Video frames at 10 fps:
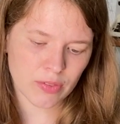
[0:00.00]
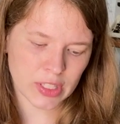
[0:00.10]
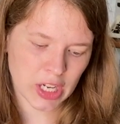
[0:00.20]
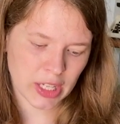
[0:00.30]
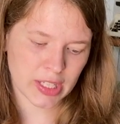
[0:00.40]
the
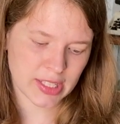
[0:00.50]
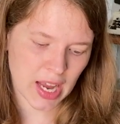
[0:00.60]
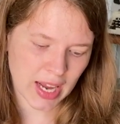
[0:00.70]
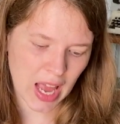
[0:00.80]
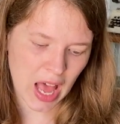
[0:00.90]
checklist,
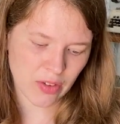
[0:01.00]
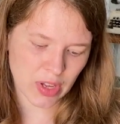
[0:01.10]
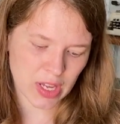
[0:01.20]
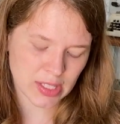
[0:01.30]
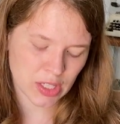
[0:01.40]
I have
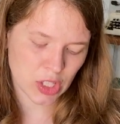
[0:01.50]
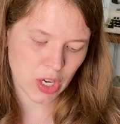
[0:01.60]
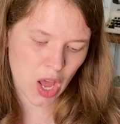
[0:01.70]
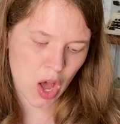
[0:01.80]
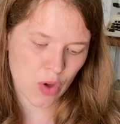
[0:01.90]
a
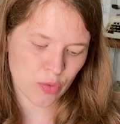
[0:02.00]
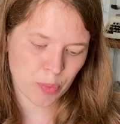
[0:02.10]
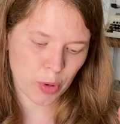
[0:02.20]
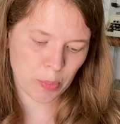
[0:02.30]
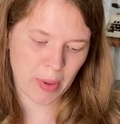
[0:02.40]
section of
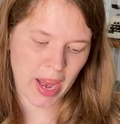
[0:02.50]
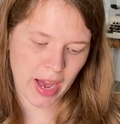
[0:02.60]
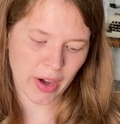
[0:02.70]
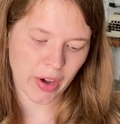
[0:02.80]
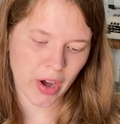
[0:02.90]

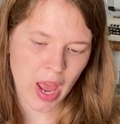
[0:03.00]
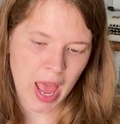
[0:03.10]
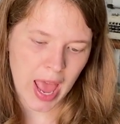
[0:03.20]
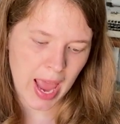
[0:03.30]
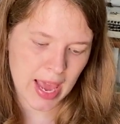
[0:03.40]
prepare,
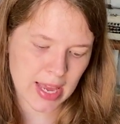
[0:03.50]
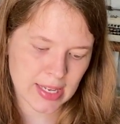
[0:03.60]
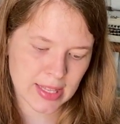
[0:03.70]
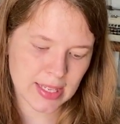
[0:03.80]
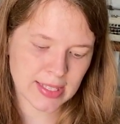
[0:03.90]

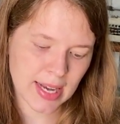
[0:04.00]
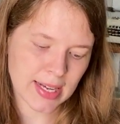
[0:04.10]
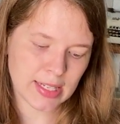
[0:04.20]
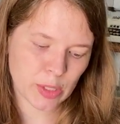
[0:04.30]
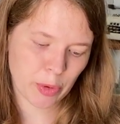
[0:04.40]
and things that I
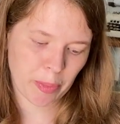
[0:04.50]
need to